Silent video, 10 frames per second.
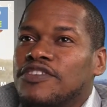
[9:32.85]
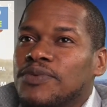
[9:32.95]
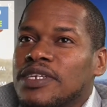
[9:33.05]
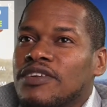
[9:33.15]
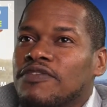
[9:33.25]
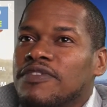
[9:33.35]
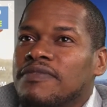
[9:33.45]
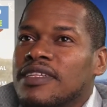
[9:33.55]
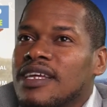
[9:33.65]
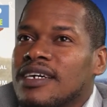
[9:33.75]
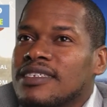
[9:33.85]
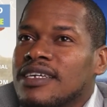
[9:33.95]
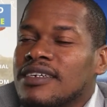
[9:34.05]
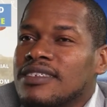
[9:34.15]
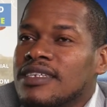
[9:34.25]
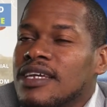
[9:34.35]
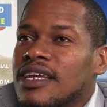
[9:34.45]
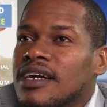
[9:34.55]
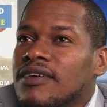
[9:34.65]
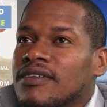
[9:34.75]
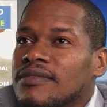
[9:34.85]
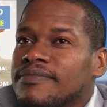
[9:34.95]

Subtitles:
$20,000 or $50,000 in the account,